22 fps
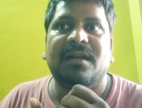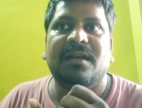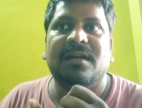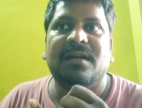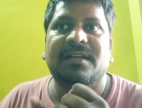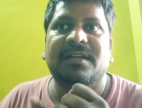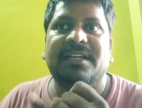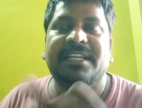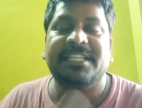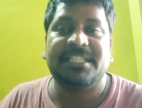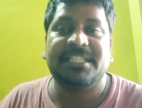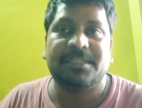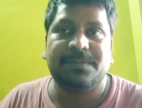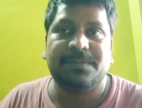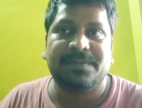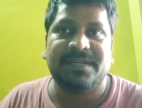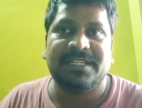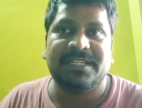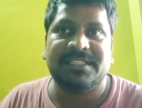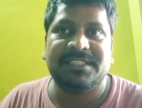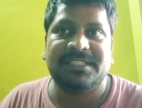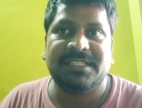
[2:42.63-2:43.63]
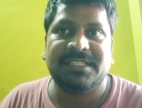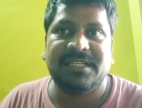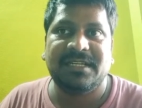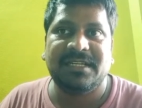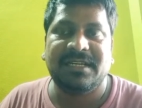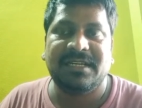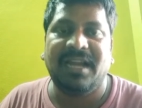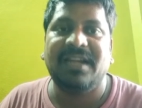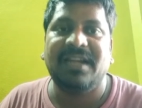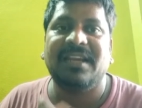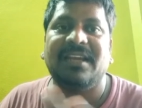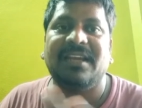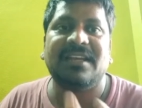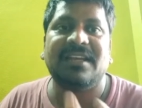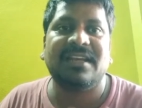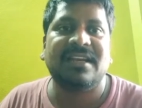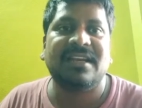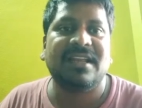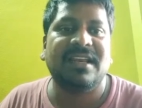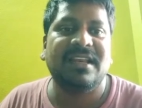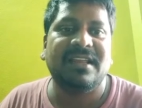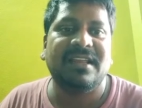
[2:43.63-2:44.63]
dispersion, and
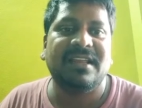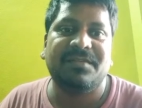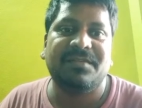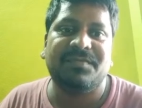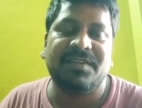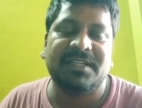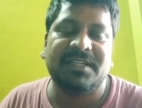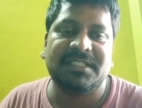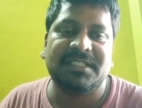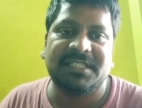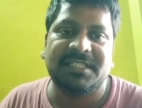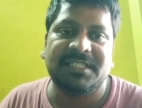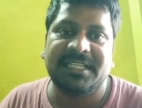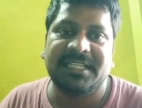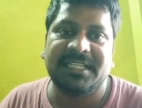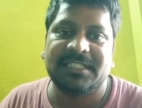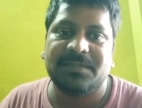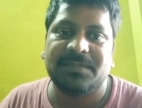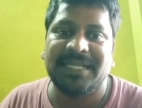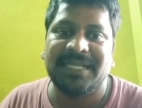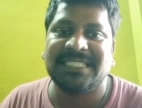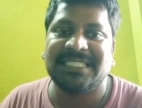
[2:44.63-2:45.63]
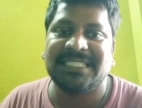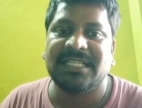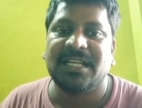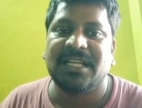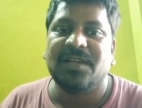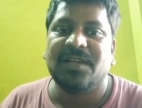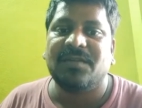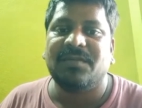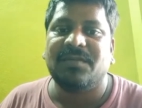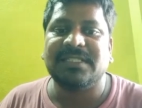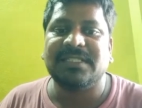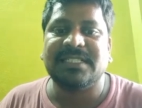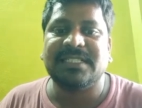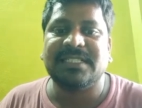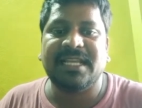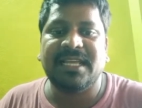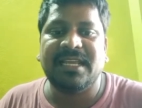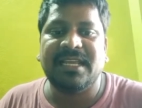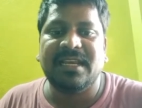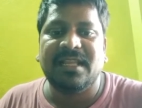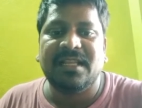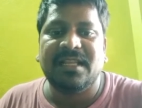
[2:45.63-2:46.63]
internally reflection takes place. Once
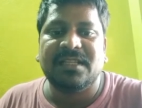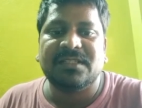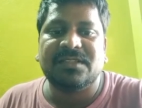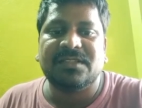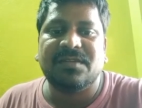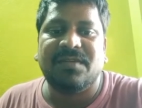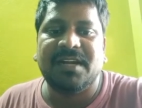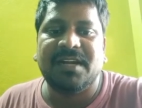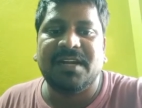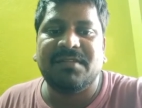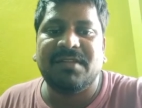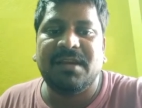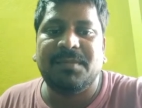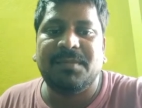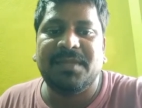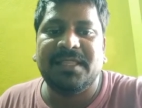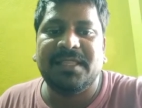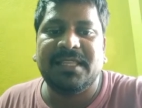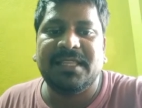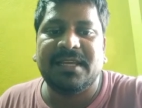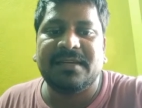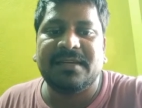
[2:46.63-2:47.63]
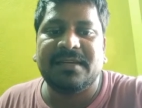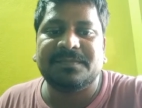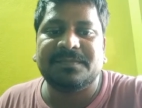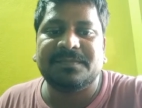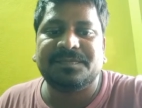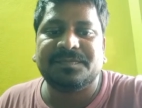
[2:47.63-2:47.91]
again, so what will be there?